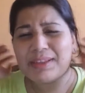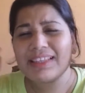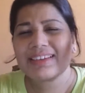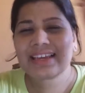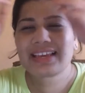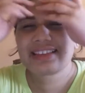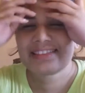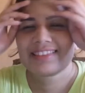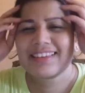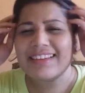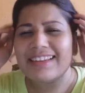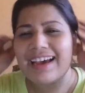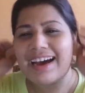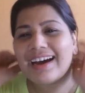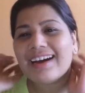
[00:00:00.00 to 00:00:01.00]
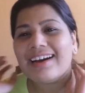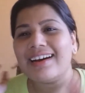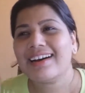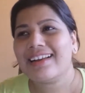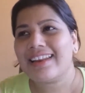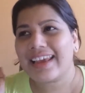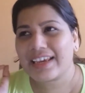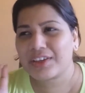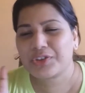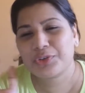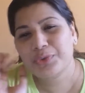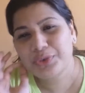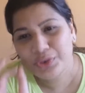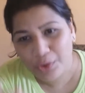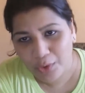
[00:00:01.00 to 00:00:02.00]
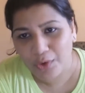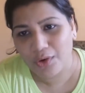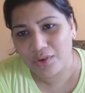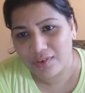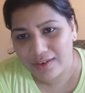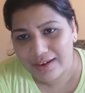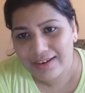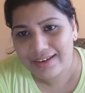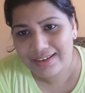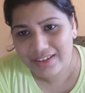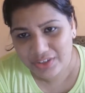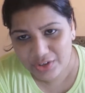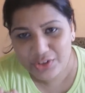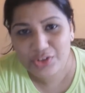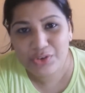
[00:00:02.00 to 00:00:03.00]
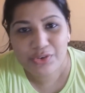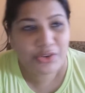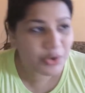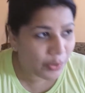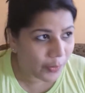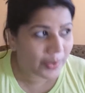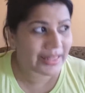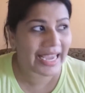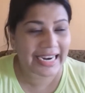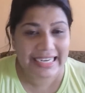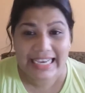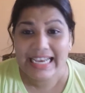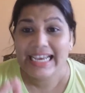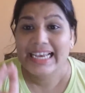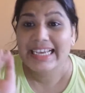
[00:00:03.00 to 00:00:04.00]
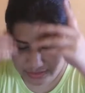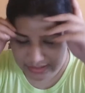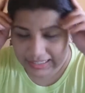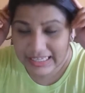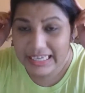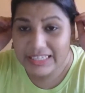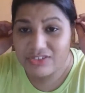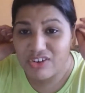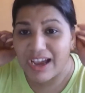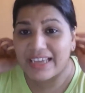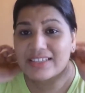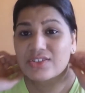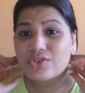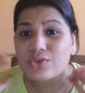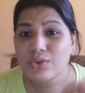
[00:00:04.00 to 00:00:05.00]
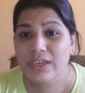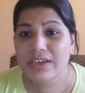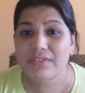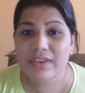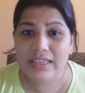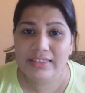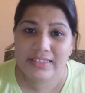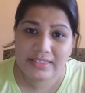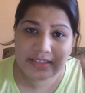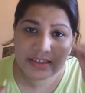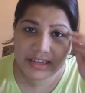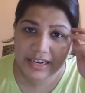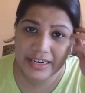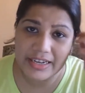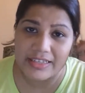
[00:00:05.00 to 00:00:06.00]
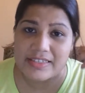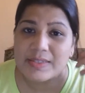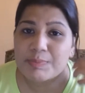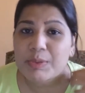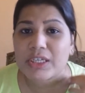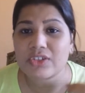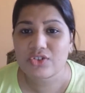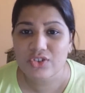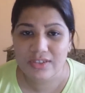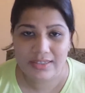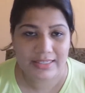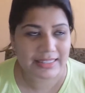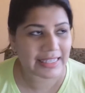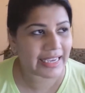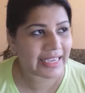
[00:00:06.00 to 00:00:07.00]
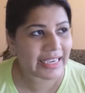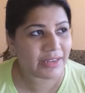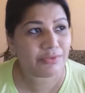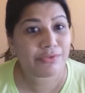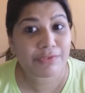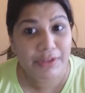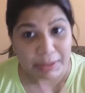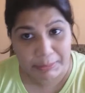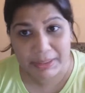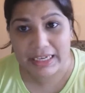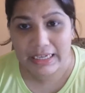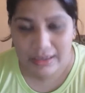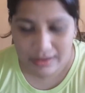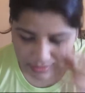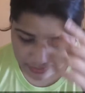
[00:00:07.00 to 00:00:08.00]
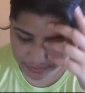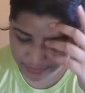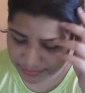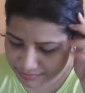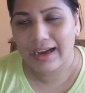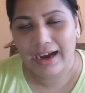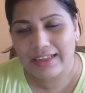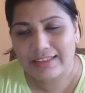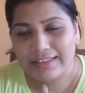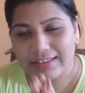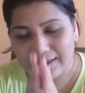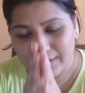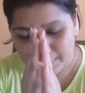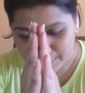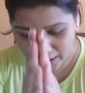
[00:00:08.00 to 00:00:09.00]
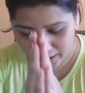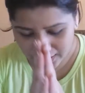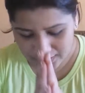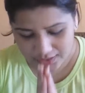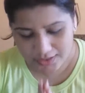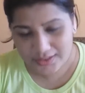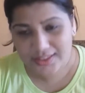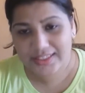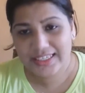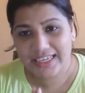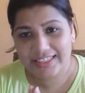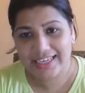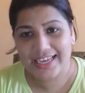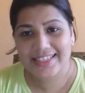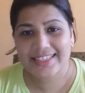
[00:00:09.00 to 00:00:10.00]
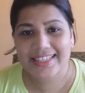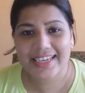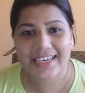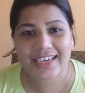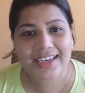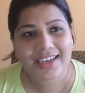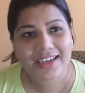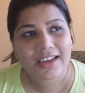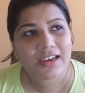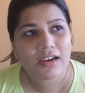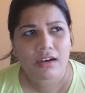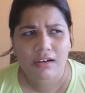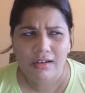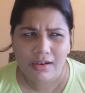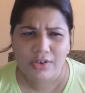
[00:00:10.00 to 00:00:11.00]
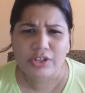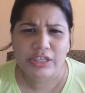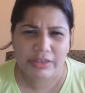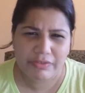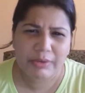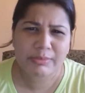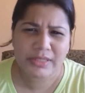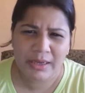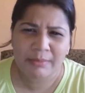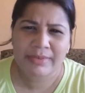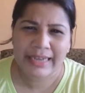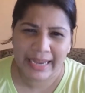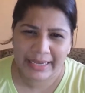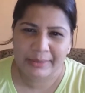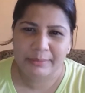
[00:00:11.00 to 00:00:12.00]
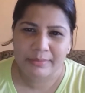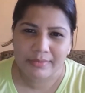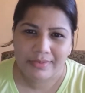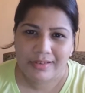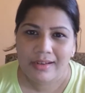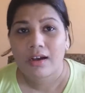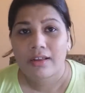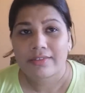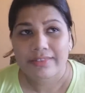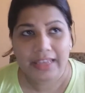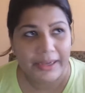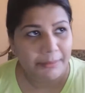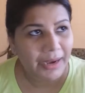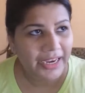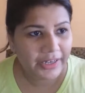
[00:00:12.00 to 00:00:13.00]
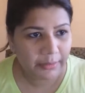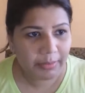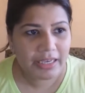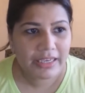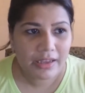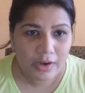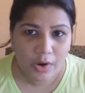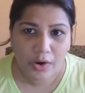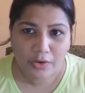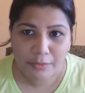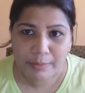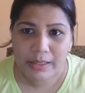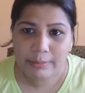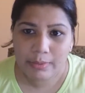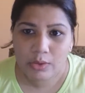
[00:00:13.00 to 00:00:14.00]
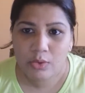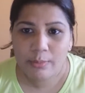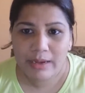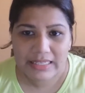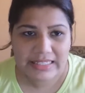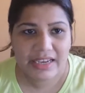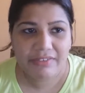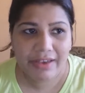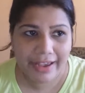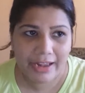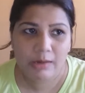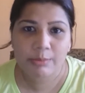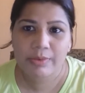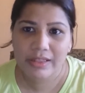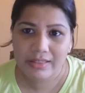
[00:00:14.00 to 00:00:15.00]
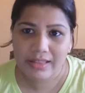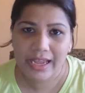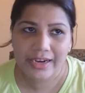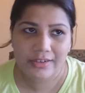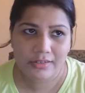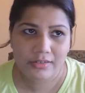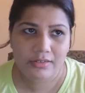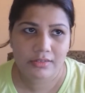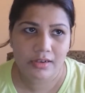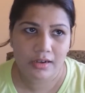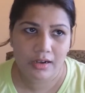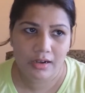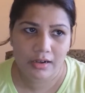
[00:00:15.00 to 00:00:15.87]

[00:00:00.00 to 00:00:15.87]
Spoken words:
But itna, like, you know that he tries to give instigating speeches. Like in Firbi, andhbhakts ke jaise, give him some time. There might be a lot of people who must have helped in that